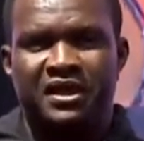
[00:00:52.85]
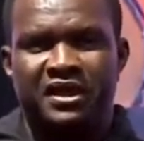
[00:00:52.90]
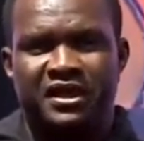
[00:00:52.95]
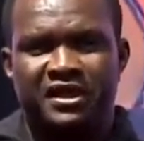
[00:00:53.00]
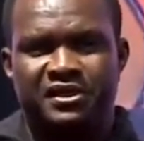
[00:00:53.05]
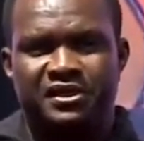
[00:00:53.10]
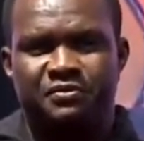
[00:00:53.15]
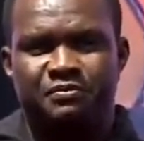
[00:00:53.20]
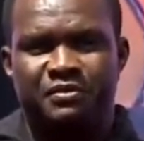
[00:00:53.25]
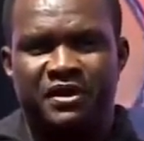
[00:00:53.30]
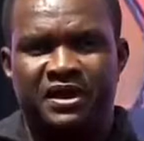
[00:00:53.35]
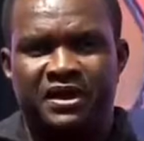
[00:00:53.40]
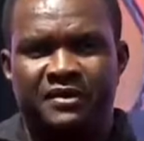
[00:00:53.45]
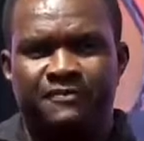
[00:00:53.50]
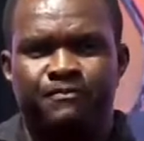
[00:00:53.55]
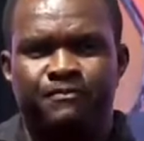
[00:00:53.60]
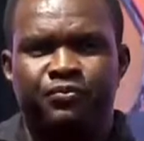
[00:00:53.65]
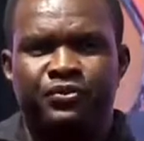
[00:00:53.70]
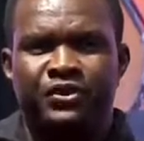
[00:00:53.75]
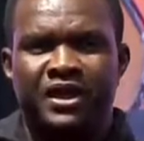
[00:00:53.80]
it's
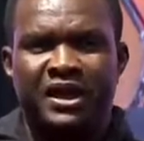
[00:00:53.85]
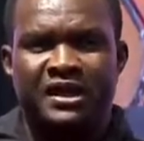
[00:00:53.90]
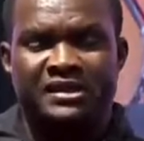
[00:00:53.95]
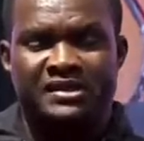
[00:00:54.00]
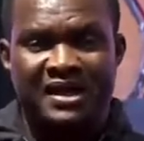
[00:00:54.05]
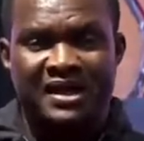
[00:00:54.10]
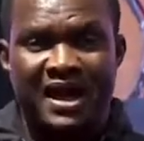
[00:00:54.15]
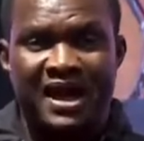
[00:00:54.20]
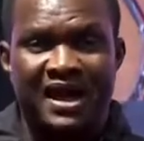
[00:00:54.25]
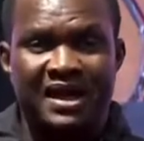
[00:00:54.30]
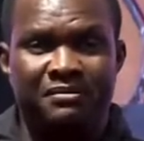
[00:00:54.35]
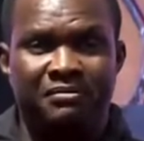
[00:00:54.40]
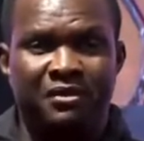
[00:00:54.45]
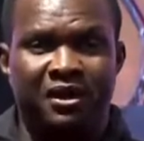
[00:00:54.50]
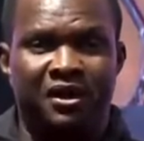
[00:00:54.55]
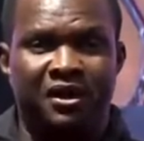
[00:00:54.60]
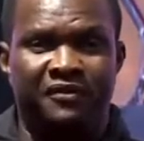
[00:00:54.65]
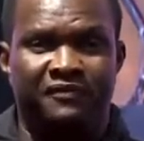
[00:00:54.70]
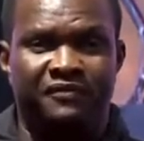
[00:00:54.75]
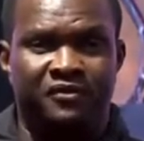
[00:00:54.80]
been a
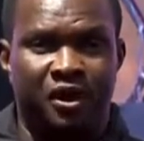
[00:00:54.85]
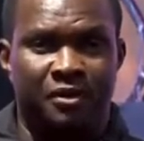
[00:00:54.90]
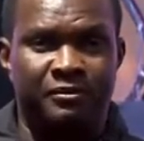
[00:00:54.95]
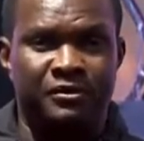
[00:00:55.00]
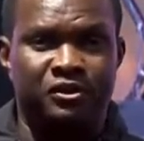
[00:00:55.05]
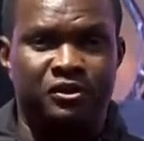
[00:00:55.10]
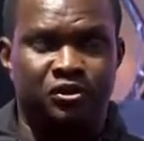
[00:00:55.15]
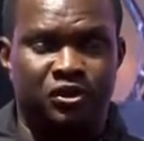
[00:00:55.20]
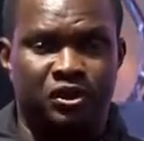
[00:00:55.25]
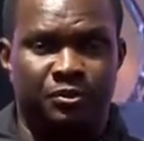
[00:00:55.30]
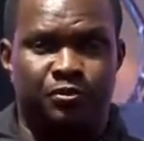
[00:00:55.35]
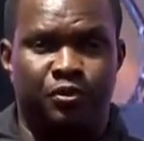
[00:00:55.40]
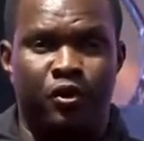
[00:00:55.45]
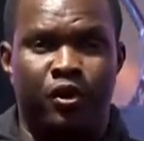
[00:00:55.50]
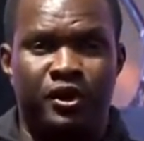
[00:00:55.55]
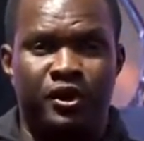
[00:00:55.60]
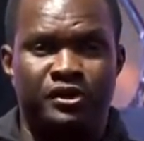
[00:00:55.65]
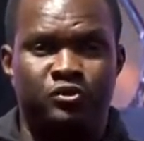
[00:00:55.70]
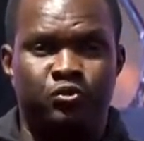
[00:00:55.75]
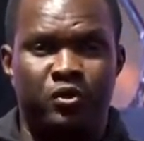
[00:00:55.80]
time of coming to the
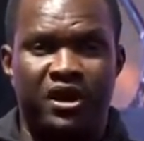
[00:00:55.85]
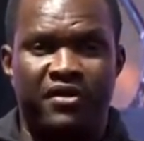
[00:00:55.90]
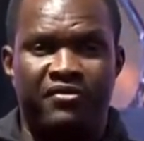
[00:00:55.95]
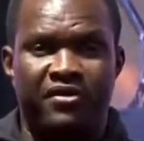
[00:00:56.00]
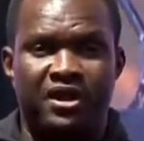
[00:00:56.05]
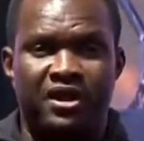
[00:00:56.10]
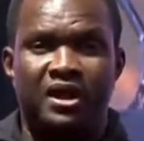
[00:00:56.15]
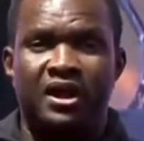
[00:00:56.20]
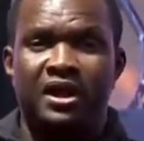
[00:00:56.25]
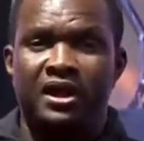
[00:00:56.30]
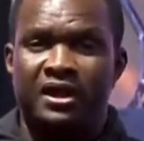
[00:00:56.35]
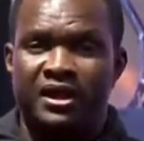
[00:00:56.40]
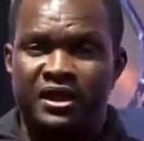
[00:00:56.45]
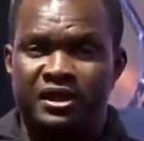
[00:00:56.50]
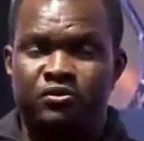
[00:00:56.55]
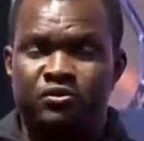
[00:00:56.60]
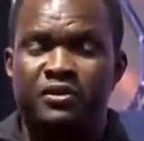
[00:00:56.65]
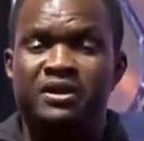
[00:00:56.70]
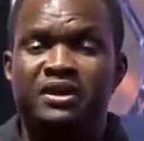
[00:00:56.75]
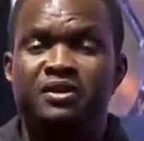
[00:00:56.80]
point where they
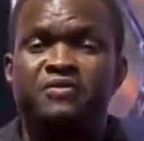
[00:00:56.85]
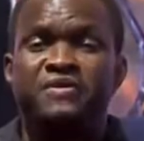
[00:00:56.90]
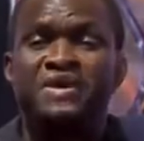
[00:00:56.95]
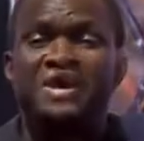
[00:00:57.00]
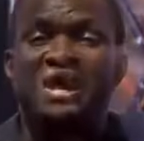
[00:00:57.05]
literally